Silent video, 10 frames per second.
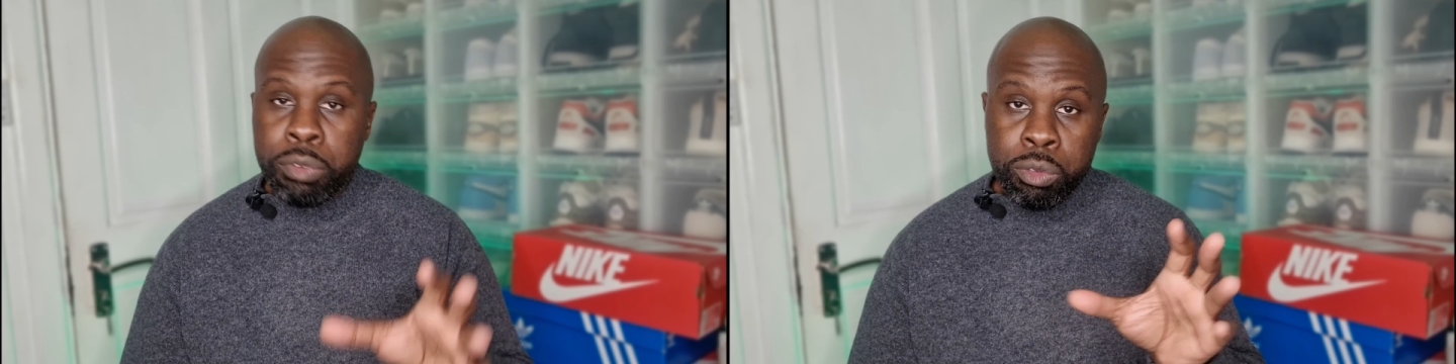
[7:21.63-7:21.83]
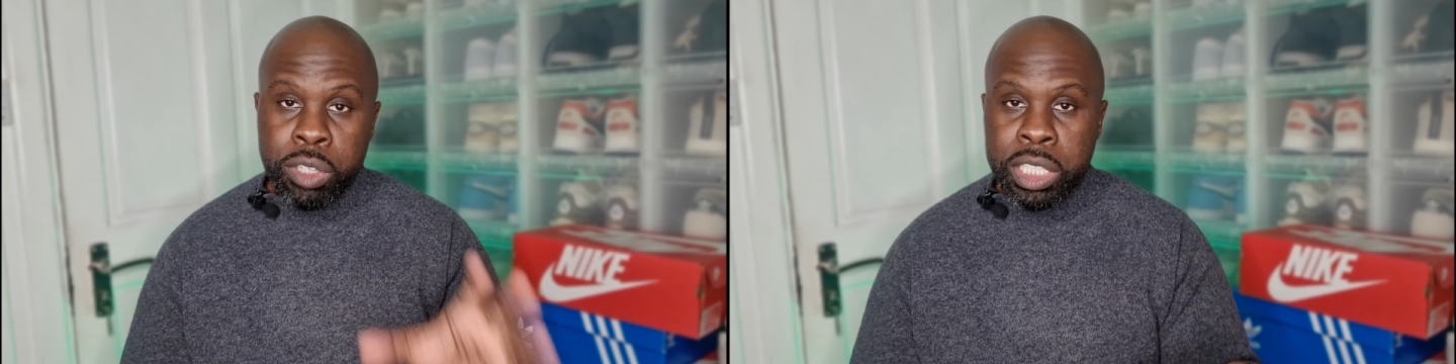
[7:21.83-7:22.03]

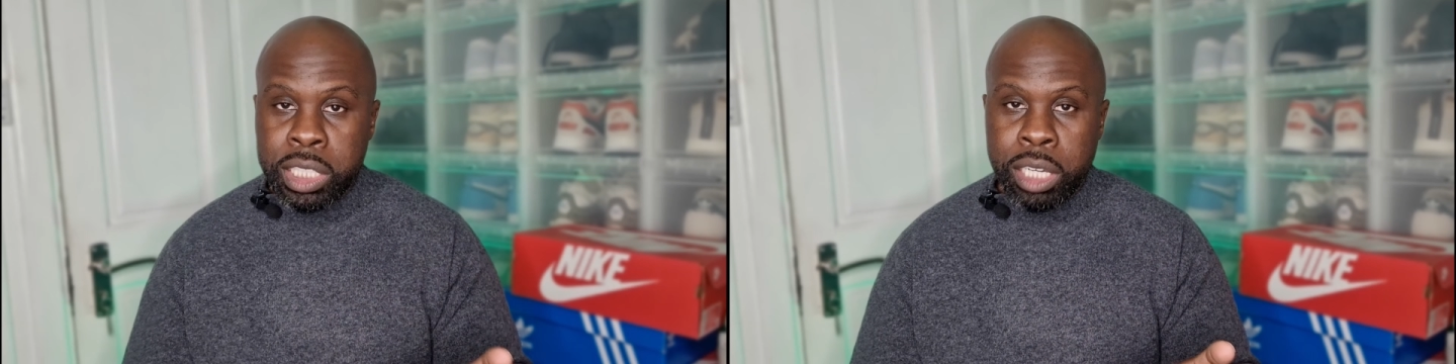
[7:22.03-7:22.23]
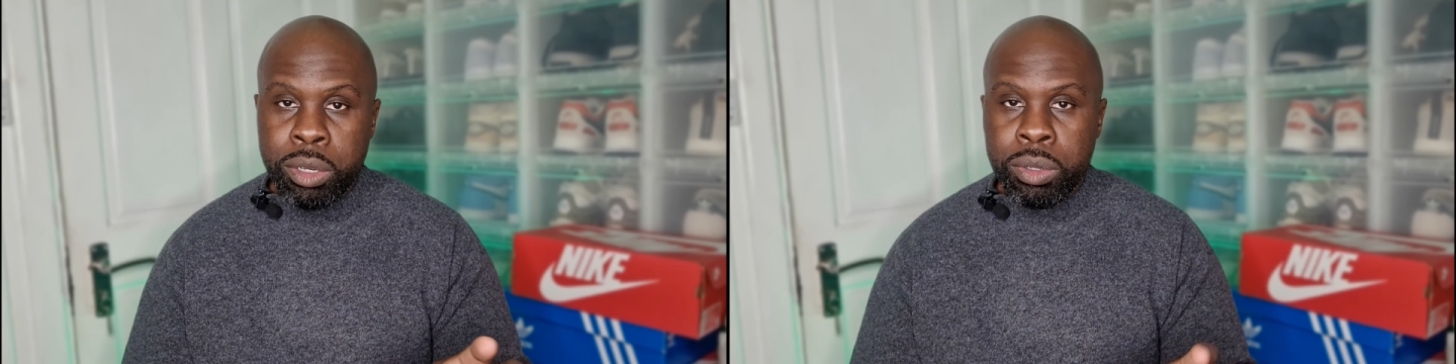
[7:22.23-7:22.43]
for
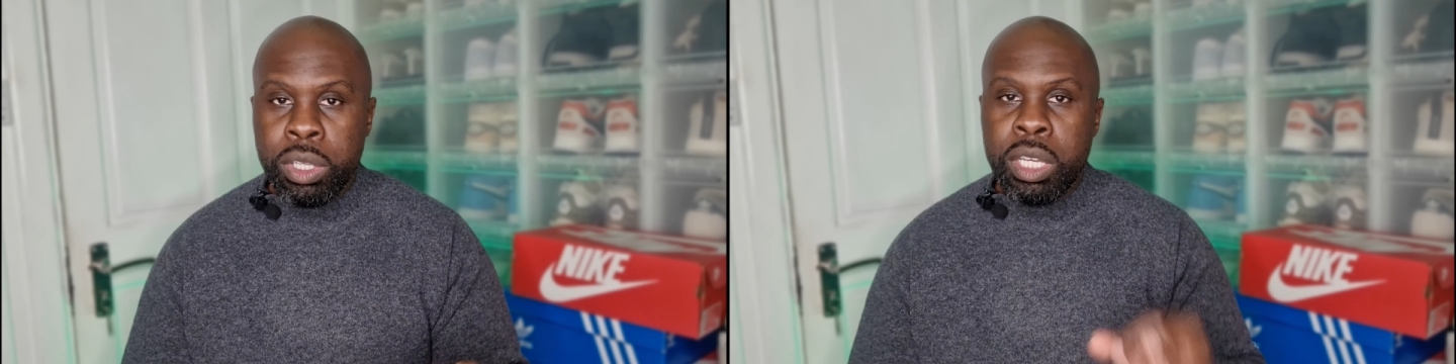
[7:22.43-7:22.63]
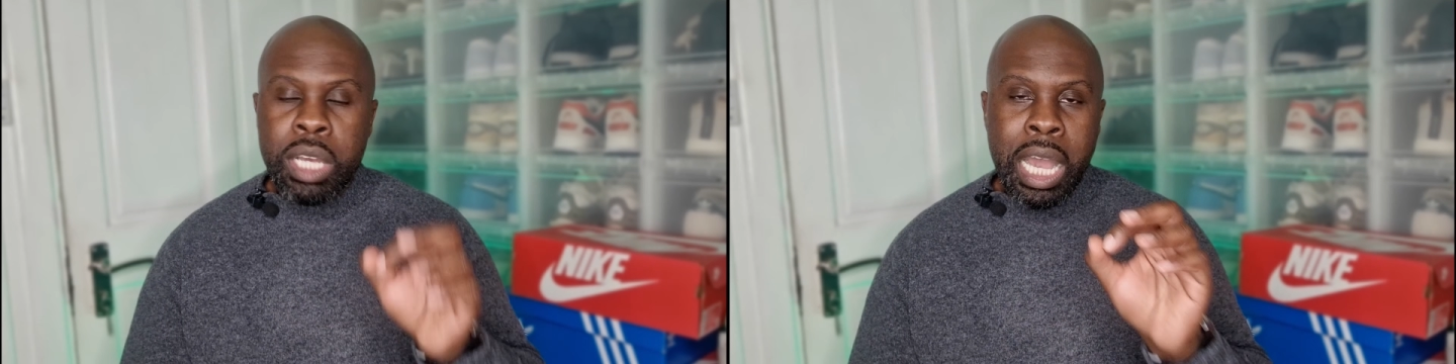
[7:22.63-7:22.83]
retail,
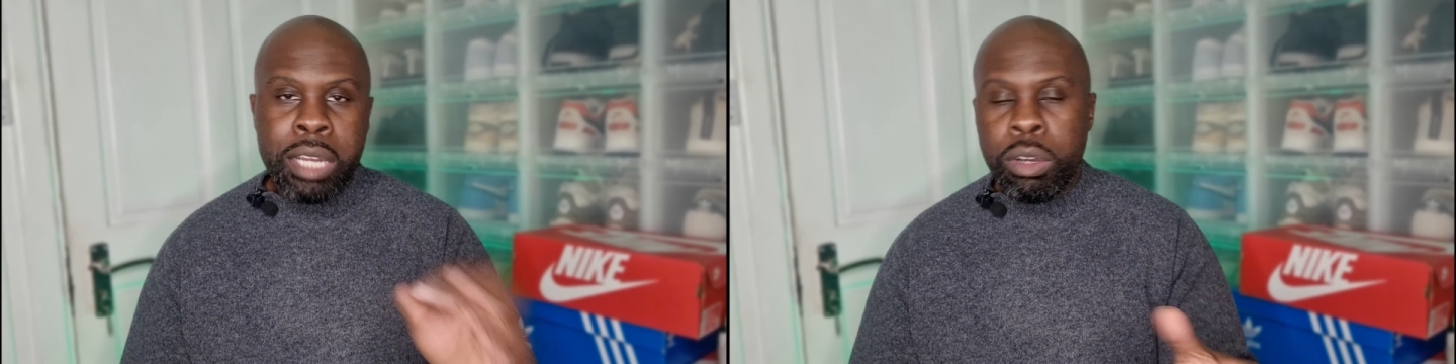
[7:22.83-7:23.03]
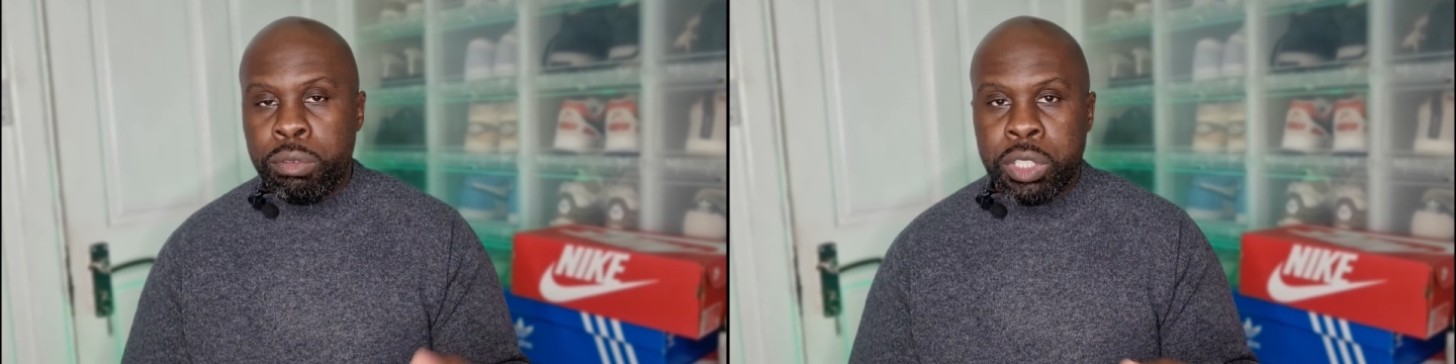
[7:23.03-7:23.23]

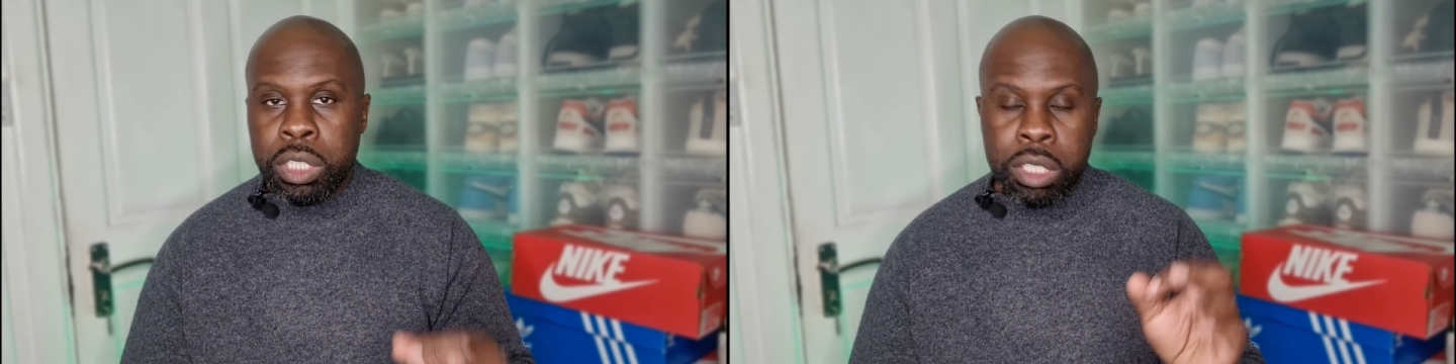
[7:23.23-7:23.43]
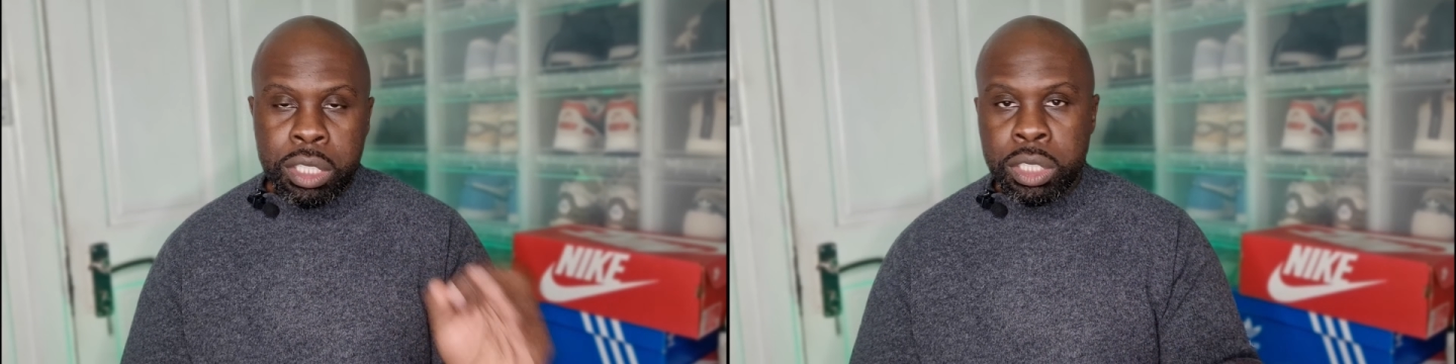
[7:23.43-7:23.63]
and obviously
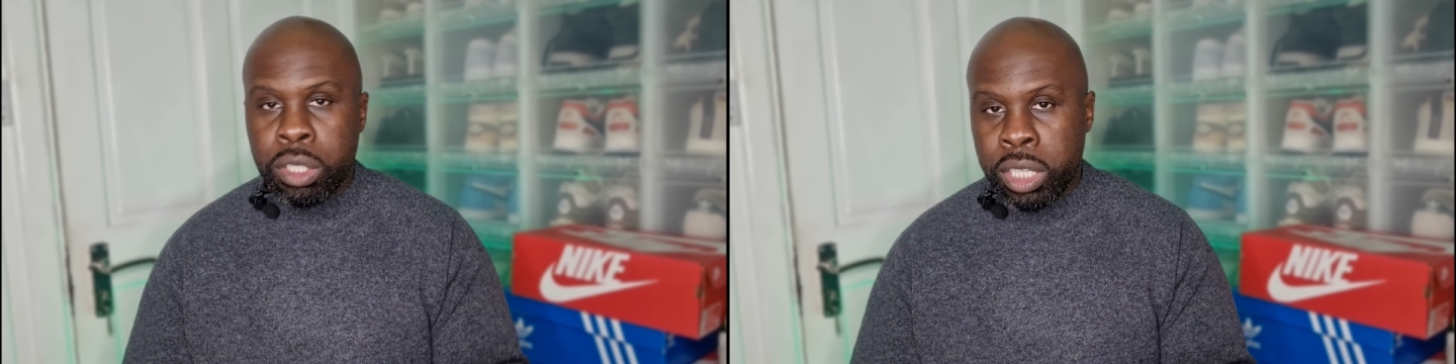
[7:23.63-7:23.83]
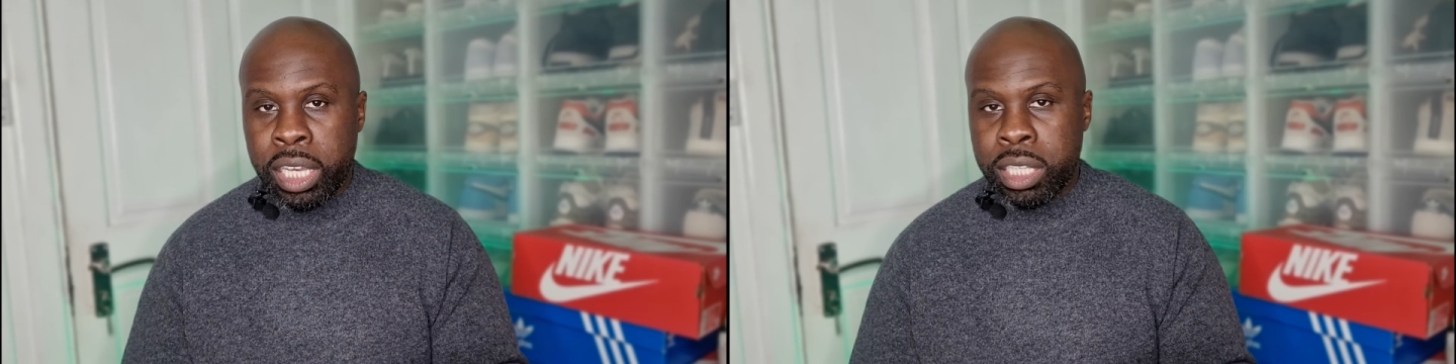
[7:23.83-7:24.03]
you got the
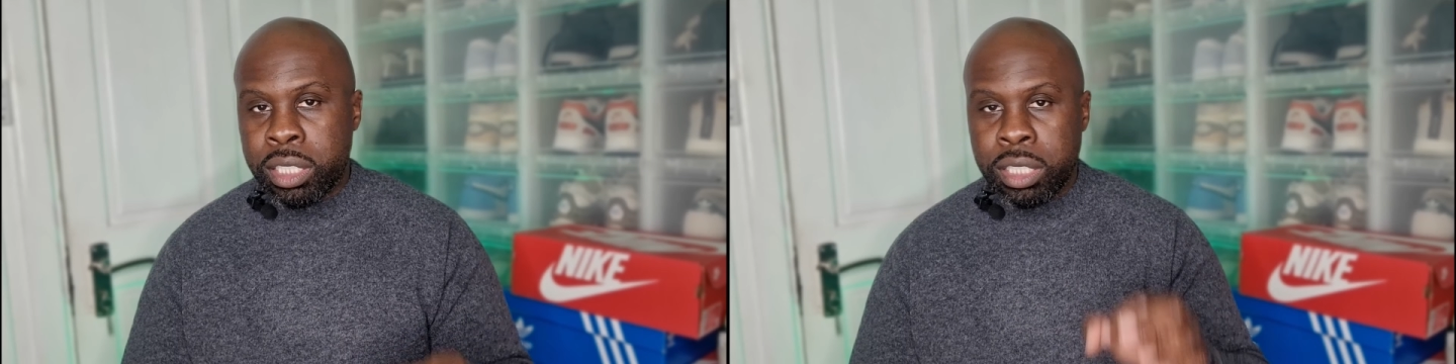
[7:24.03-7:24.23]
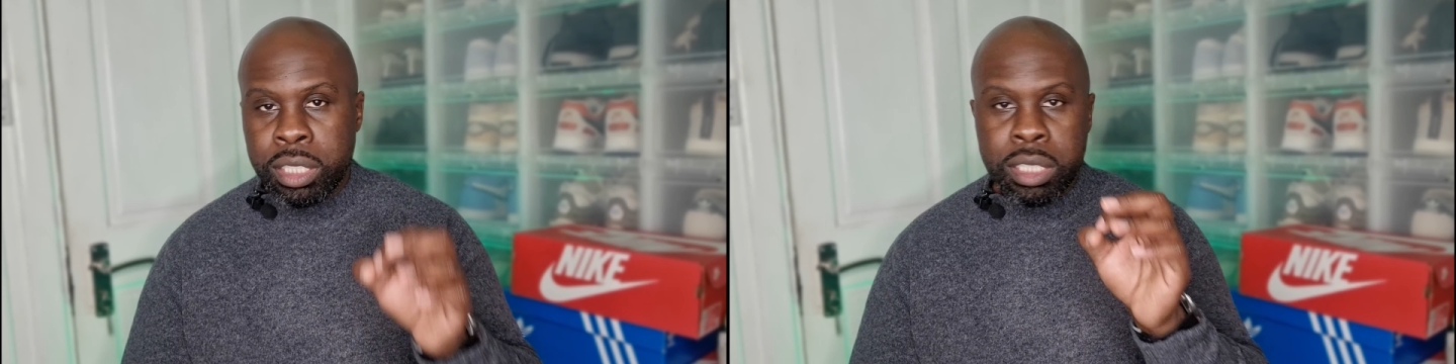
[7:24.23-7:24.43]

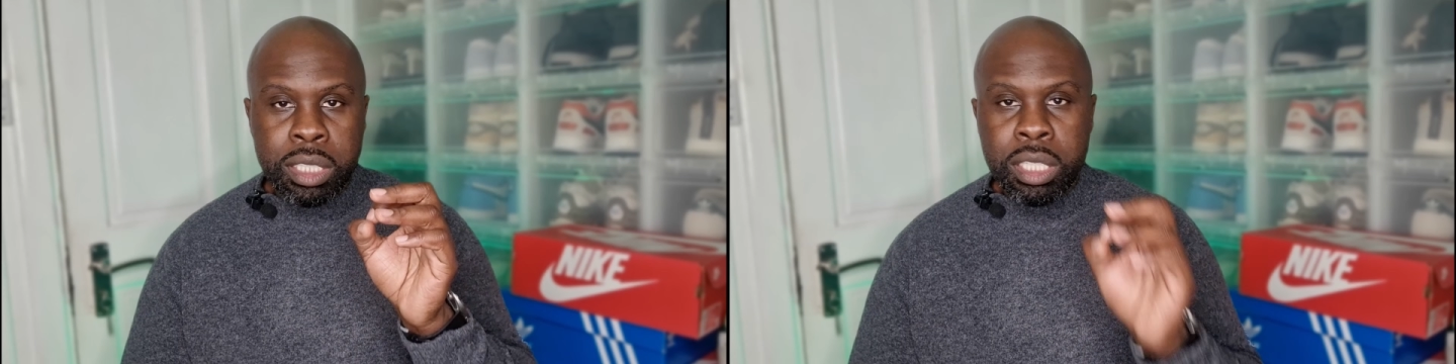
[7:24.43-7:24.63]
StockX's,